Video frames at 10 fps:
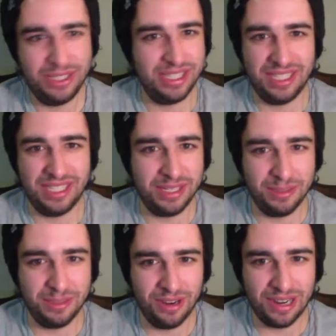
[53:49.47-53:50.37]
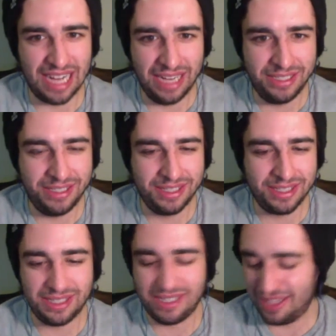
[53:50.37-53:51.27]
doesn't work.
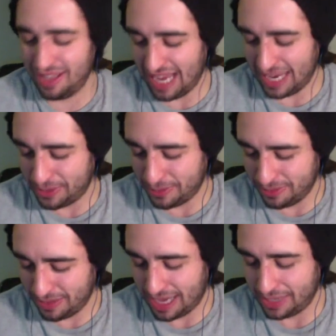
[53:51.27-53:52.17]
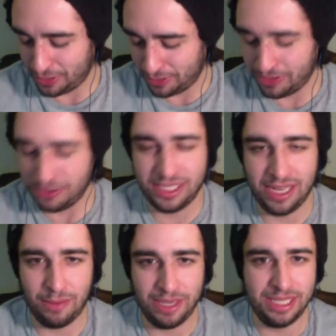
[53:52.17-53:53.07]
I don't
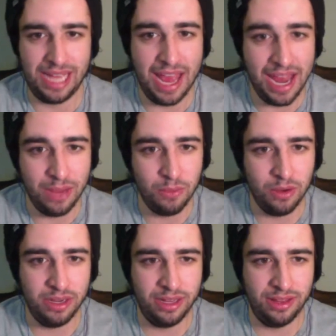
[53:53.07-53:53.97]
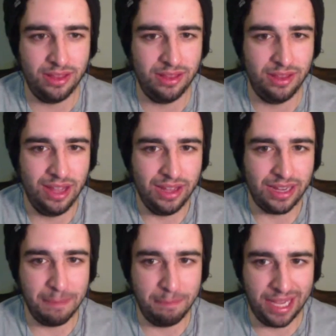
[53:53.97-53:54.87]
understand why anyone in
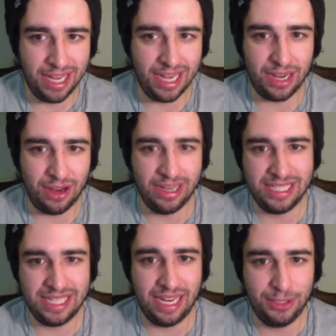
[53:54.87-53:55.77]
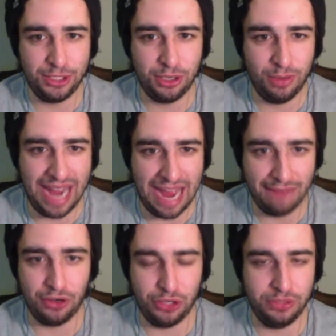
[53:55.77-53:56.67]
competing on a singing show would
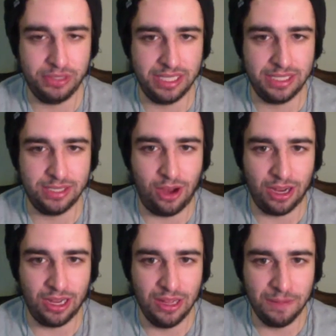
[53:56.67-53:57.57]
ever choose this song.